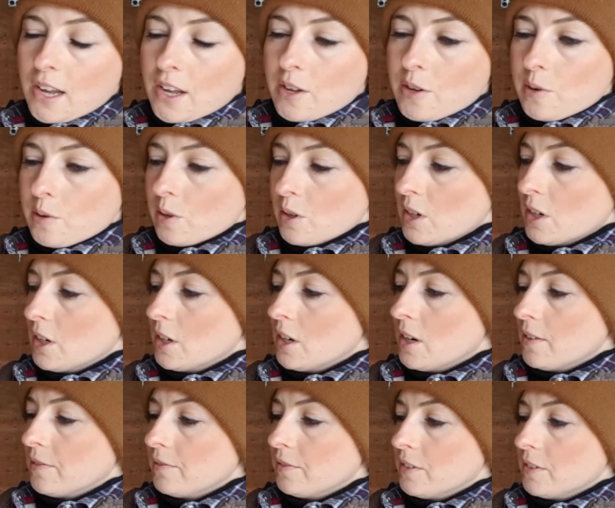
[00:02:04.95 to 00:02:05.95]

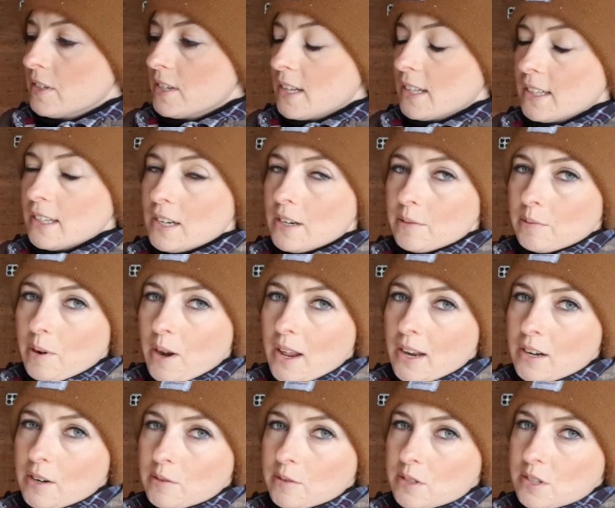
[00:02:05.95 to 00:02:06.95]
your fertility
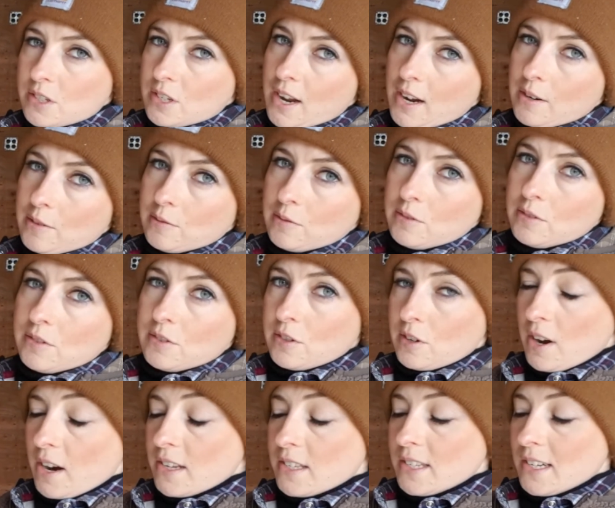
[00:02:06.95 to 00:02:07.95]
rate goes down
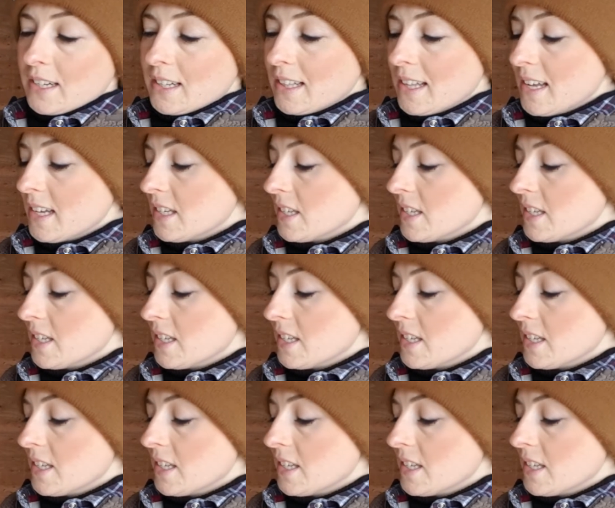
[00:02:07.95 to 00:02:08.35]
drastically.